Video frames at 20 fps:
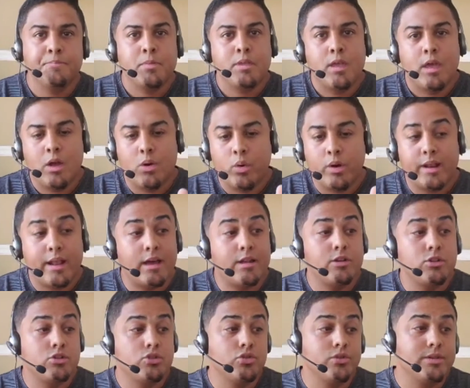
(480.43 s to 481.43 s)
And what
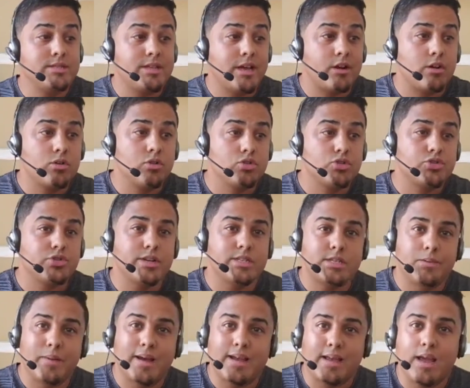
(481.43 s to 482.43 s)
that'll do is that'll go straight
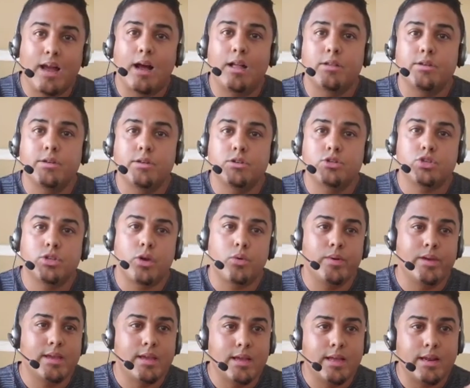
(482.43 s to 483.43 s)
to my calendar so that we
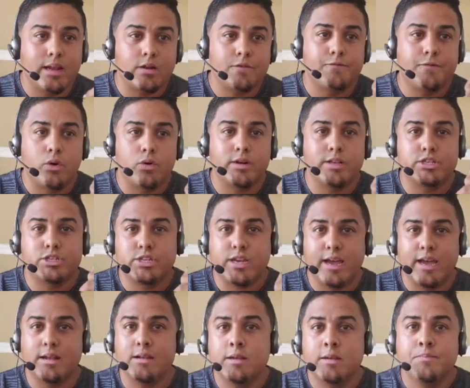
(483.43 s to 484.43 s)
can get on the phone and
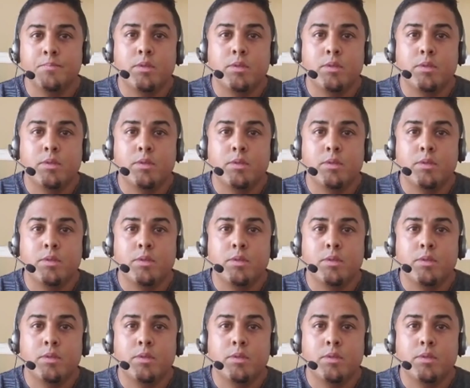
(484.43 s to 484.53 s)
chat.